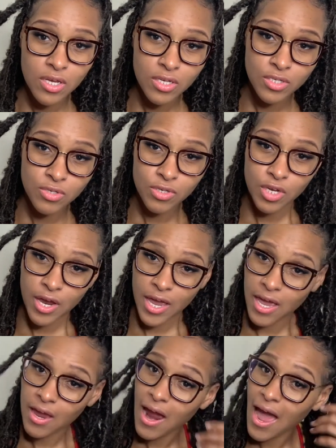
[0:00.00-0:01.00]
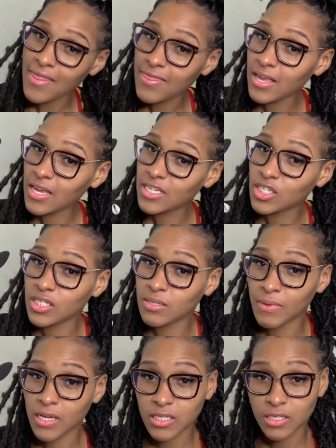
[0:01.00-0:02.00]
to your hair. I think it just
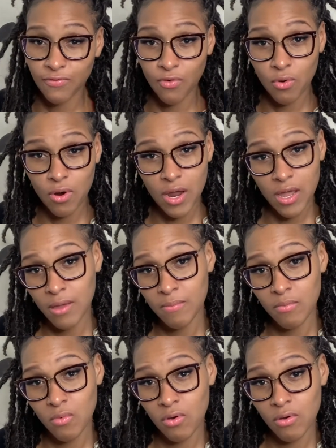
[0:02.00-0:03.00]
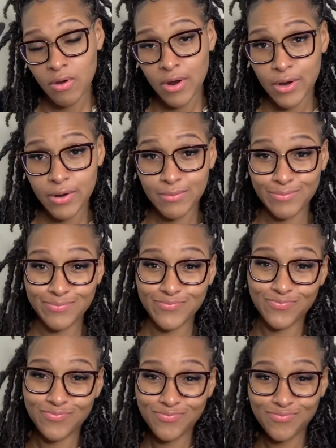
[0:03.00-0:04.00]
makes for a more,
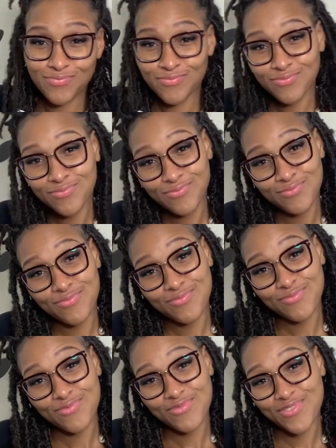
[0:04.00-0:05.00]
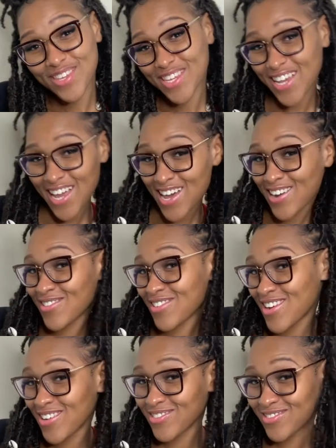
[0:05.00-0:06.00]
I don't
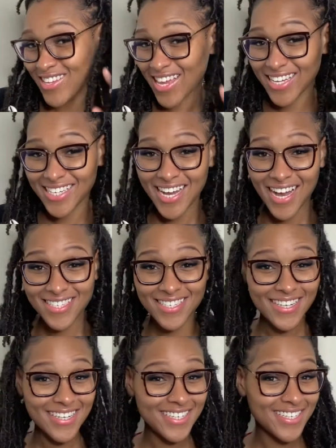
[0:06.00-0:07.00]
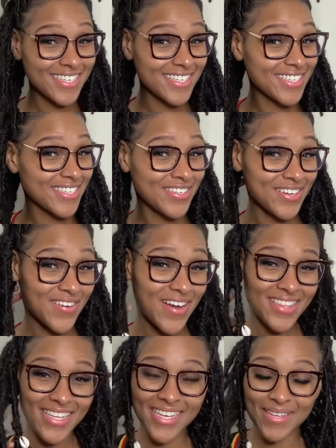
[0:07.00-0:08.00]
know, like Gaza look, you know? I
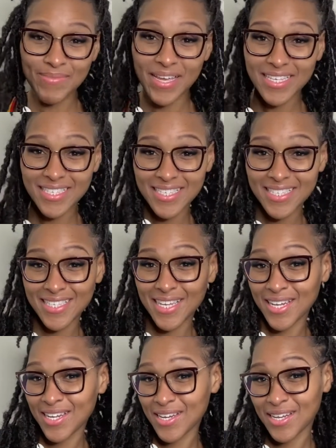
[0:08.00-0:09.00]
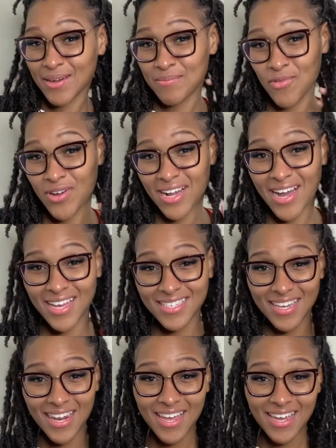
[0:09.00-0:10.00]
think it makes the look more
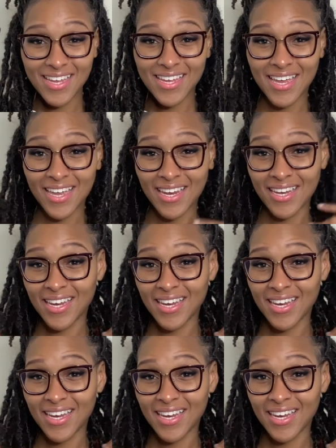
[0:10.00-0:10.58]
Gaza-like, and